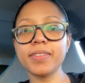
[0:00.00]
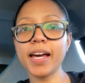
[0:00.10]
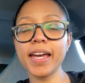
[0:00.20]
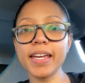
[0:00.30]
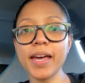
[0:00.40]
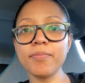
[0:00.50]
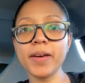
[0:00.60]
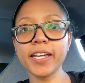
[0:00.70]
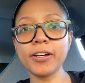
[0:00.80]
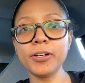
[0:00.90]
I am
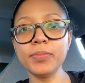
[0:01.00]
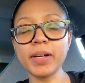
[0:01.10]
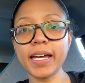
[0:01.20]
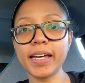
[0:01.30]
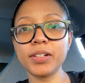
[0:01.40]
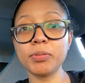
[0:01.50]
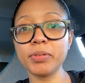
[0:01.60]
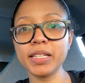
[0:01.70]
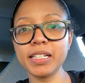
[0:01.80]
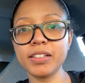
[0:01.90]
back home. I had a
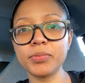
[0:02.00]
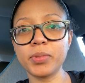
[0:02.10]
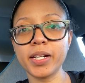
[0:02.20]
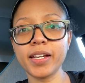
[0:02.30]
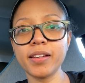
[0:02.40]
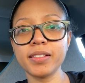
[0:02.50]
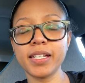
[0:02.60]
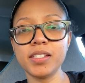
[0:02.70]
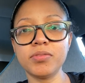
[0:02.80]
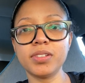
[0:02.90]
really good workout. I
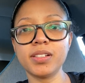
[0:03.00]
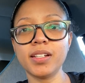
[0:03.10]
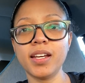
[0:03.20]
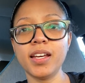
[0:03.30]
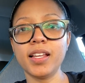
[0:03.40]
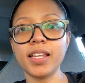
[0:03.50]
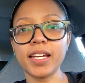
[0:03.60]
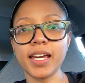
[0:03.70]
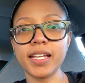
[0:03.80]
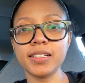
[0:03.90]
even
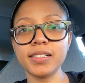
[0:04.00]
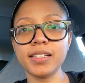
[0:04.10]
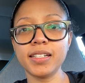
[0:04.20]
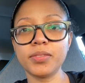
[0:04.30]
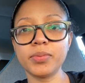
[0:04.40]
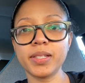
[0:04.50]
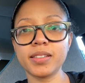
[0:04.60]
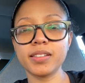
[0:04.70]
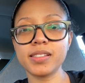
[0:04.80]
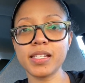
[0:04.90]
like ended it
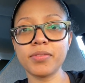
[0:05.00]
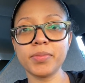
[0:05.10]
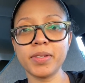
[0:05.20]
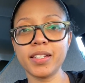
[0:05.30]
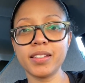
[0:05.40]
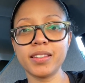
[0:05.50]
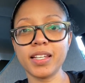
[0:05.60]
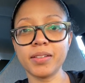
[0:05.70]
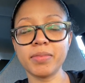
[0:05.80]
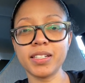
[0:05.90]
with a 7-minute
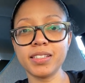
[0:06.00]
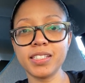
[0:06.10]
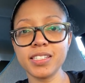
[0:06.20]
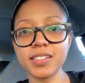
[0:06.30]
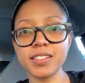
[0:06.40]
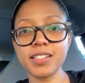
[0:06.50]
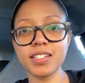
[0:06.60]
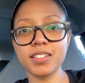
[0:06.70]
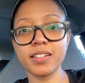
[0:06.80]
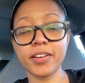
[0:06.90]
like meditation
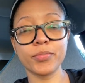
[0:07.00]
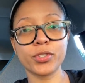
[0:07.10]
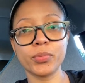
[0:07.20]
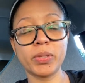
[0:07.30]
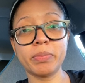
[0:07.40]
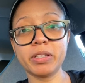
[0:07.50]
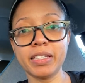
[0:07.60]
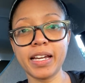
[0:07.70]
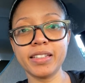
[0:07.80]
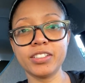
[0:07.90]
session. I'm sure people
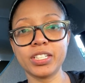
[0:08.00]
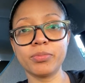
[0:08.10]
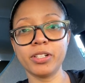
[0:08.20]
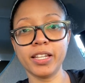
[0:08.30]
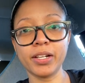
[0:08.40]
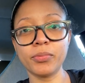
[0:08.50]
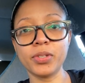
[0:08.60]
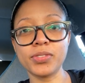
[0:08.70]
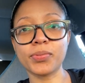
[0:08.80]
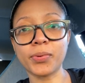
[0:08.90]
at the gym are like,
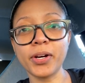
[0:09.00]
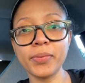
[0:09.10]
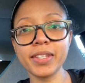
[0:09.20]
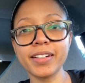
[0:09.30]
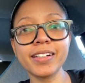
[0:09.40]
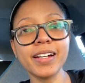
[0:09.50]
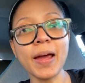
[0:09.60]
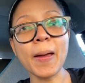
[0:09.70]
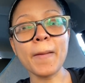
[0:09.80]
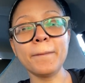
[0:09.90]
what's wrong with her?
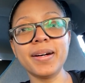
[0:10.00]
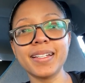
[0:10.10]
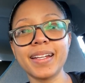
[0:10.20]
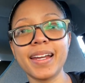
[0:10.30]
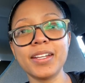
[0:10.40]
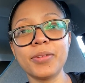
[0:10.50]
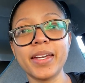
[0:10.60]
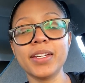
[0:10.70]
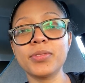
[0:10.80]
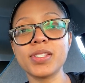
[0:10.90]
But
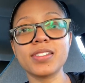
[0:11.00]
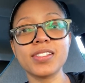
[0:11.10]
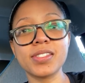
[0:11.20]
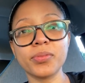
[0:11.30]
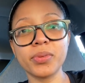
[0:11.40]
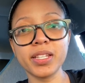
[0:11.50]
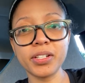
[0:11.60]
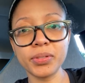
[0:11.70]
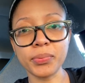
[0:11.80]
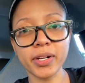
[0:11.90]
anyway, it was just a really
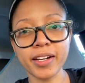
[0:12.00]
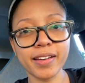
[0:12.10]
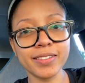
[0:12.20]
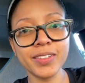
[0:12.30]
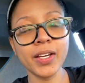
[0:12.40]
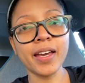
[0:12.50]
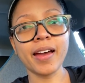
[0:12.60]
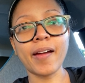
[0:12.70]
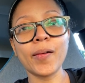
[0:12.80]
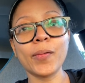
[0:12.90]
good workout.
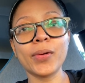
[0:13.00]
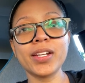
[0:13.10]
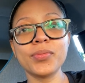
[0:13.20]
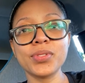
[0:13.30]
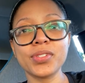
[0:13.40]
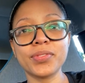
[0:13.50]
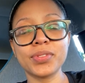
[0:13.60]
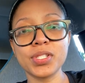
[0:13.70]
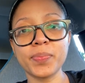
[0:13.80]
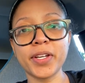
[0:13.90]
I already reserved
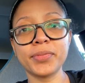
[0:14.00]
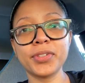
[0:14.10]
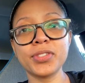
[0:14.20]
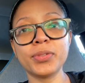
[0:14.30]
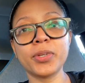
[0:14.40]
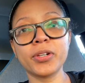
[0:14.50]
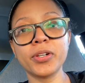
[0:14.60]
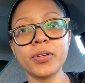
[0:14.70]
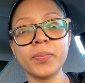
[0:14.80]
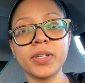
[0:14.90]
the spot for
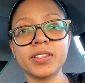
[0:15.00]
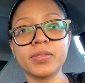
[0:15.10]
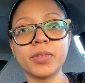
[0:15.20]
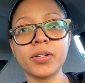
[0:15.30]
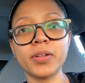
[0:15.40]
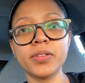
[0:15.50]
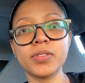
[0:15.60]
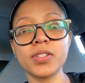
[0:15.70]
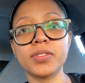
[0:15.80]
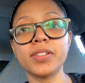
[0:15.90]
tomorrow, but tomorrow,
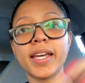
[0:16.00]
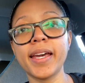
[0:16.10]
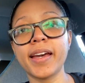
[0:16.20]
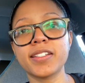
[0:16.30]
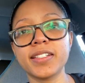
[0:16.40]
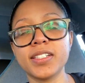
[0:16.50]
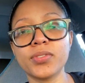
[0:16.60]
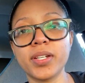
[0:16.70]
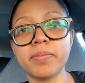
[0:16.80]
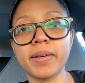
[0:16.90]
so today I actually
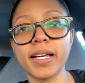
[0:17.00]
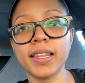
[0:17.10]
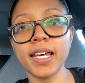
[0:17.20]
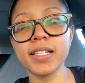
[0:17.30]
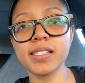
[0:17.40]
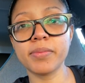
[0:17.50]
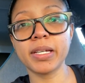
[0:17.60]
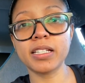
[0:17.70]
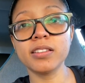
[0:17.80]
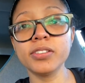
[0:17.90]
trained my legs and
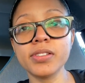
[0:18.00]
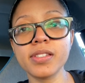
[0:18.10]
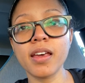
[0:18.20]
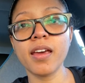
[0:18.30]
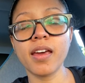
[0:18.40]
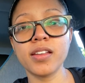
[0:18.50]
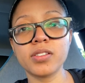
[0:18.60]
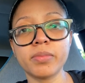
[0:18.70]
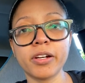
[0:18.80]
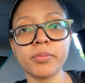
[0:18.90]
my glutes, and
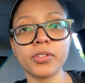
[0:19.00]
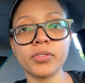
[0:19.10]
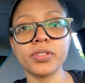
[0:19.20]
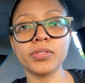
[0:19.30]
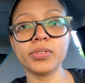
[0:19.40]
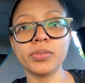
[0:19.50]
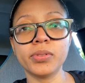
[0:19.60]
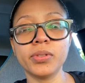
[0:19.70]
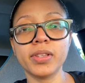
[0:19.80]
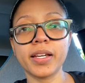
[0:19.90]
tomorrow I'm going to
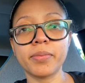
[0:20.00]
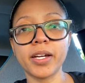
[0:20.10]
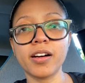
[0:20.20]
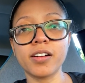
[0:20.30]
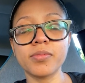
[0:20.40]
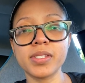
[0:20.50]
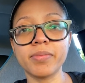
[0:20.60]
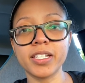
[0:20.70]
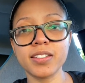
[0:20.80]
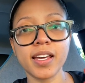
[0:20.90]
do like my arms and
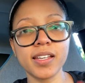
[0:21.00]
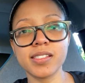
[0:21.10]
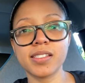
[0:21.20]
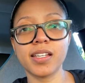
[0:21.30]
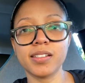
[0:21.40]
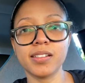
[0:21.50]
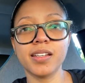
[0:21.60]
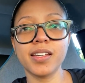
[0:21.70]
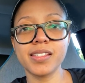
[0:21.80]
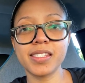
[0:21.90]
my chest and
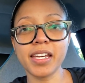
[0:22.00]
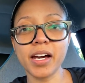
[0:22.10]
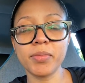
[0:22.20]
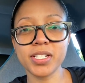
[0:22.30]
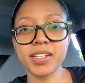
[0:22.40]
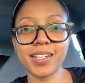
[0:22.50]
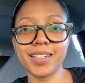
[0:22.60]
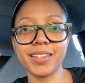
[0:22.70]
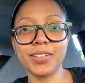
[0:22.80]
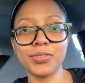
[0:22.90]
see how much I
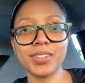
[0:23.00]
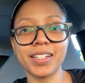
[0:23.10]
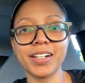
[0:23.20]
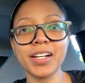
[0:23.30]
can lift there.